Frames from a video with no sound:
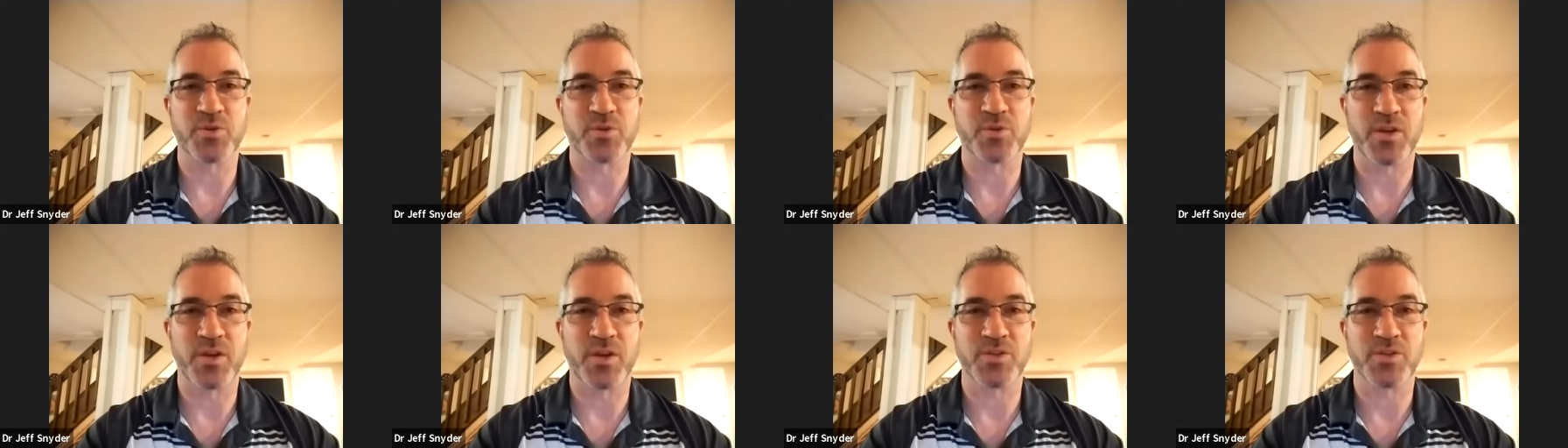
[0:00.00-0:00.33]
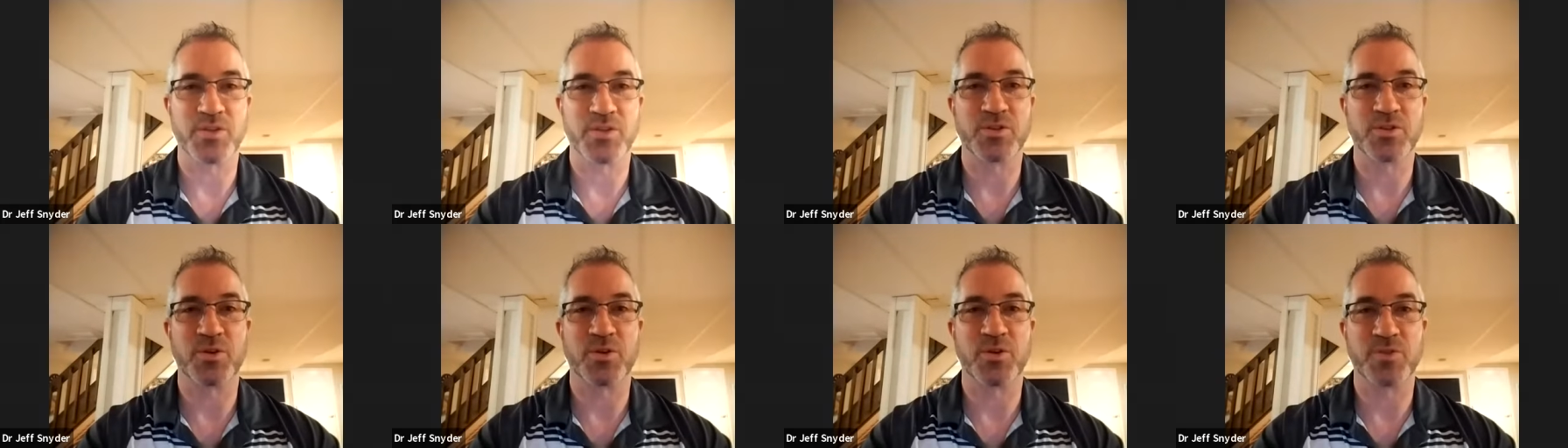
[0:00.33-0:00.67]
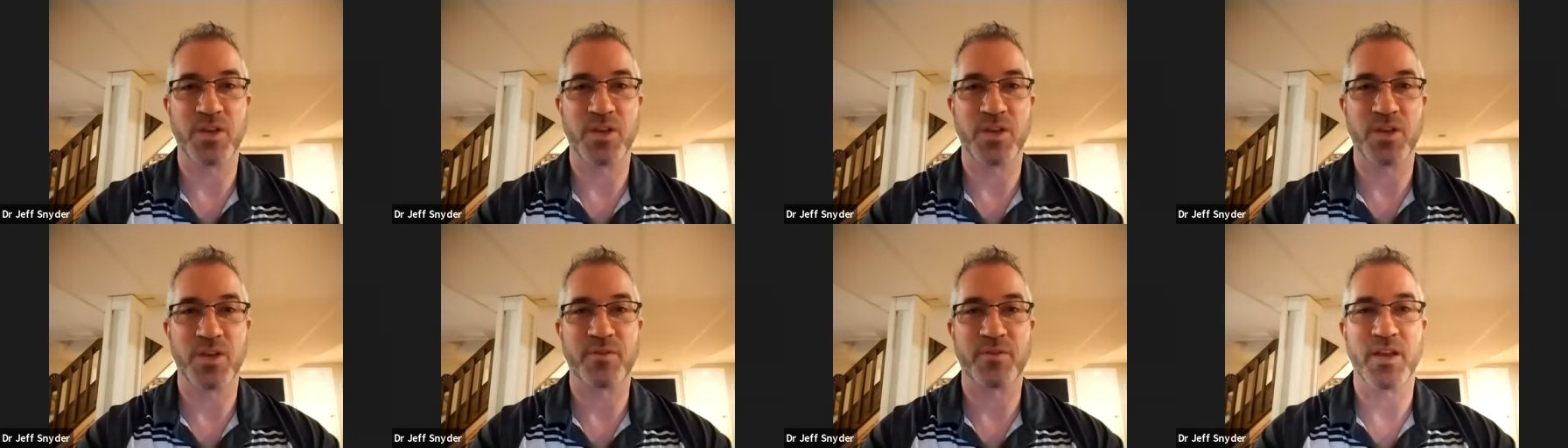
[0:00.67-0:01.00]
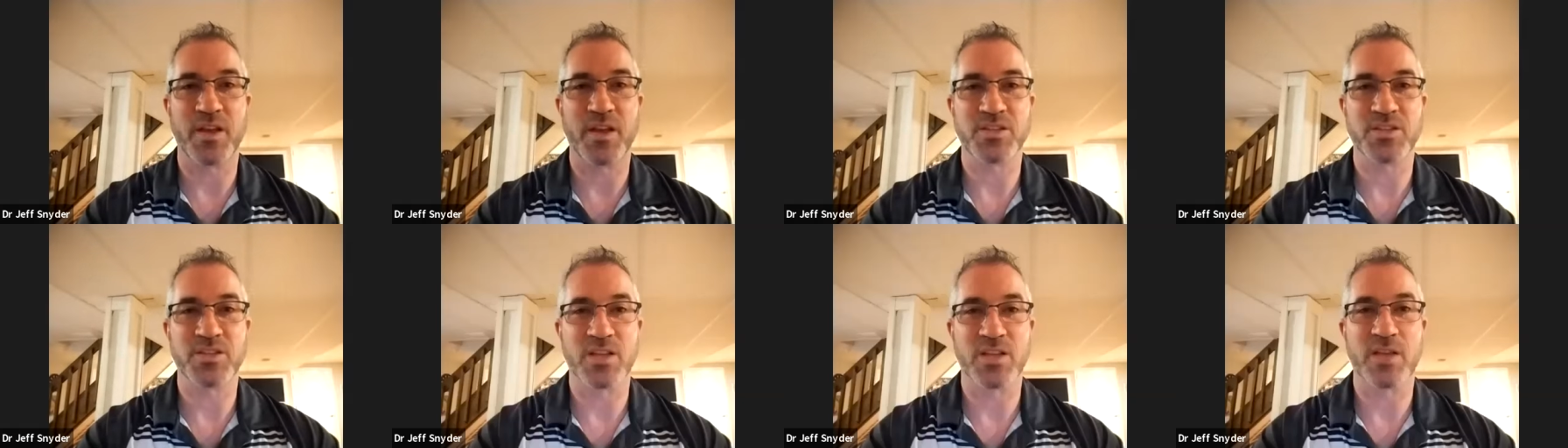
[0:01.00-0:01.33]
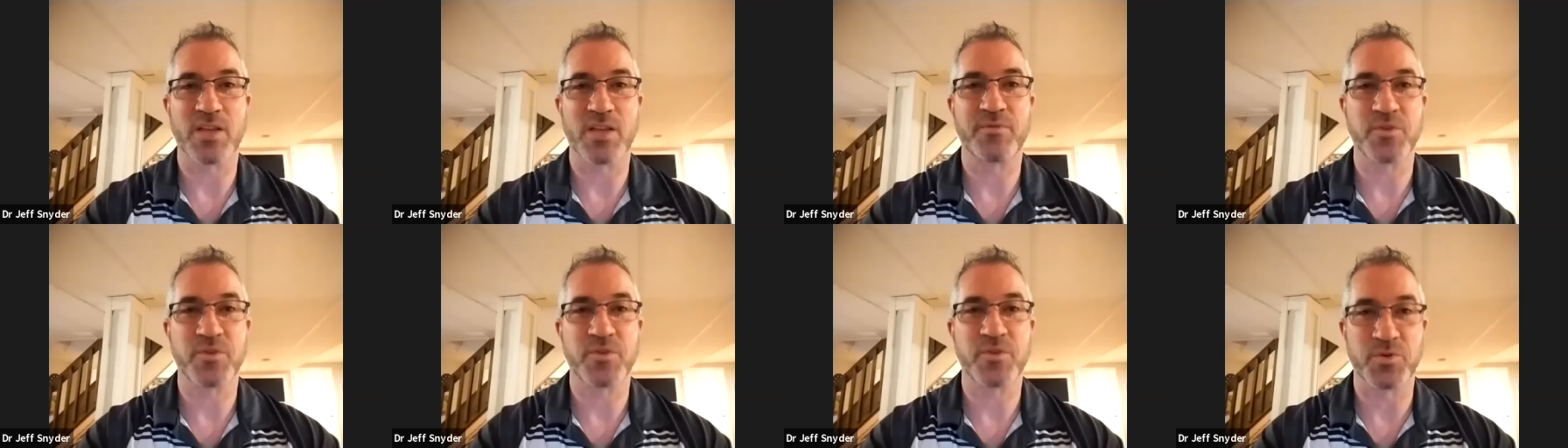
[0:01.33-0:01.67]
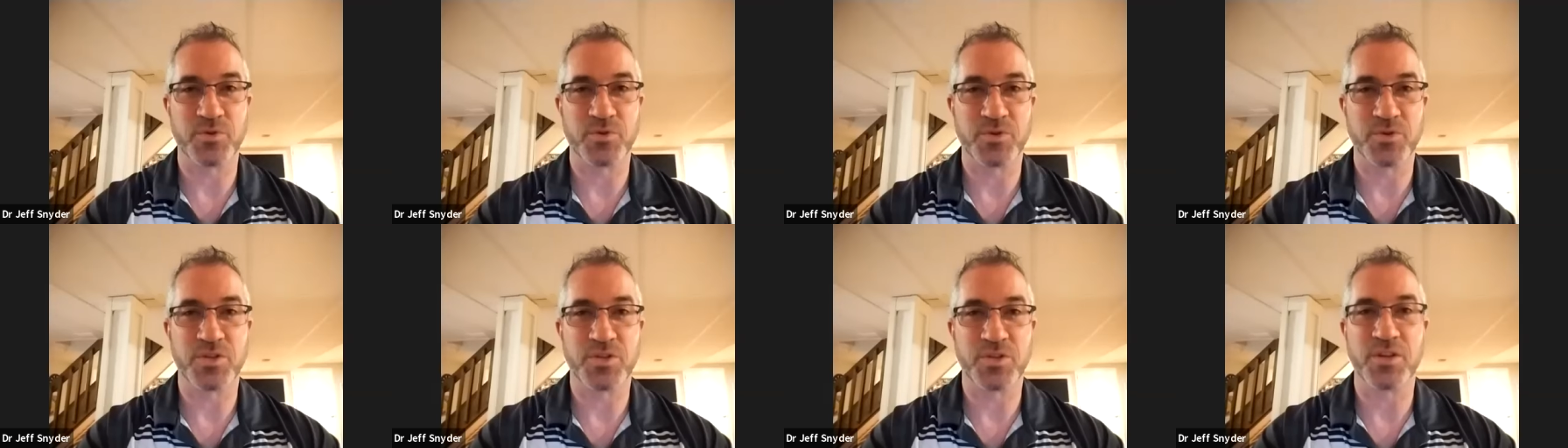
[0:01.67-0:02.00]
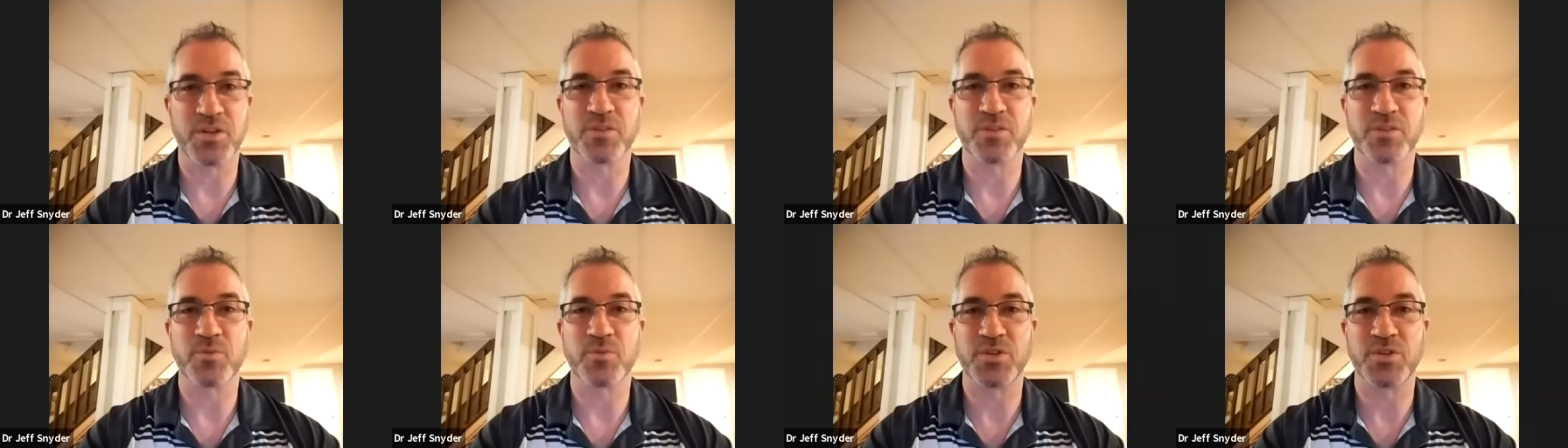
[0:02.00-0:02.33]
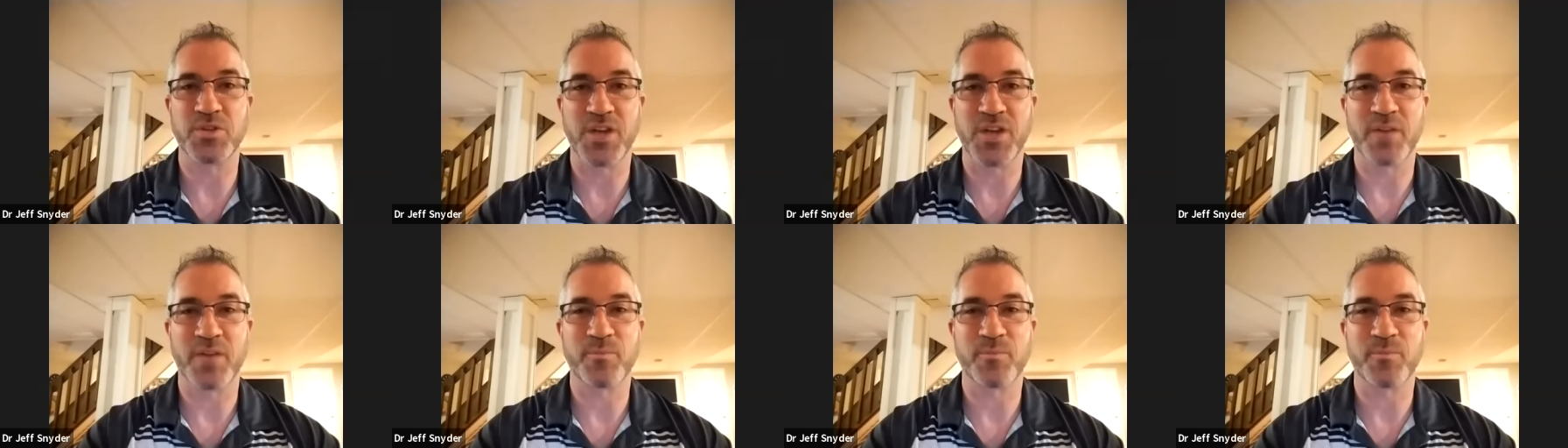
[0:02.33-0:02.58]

Okay, so take advantage of that if you're interested and reach out.